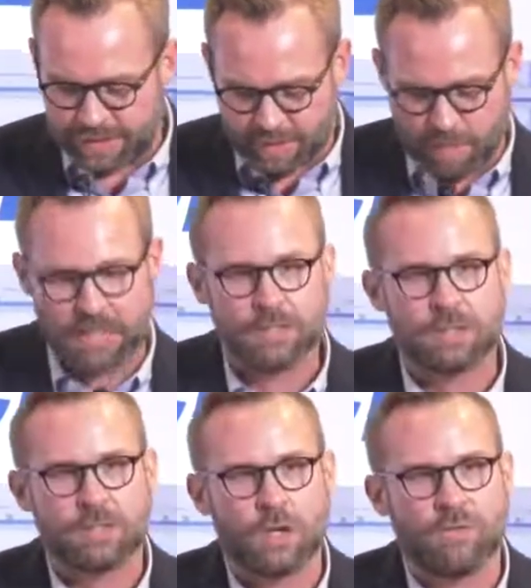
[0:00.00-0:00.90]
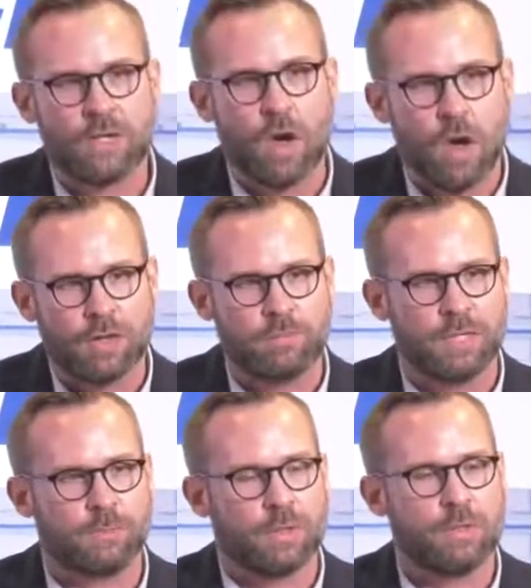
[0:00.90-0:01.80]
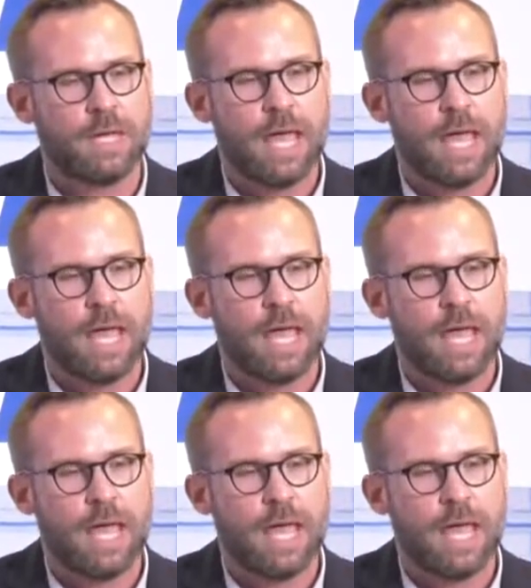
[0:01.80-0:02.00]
committed to serving all the people.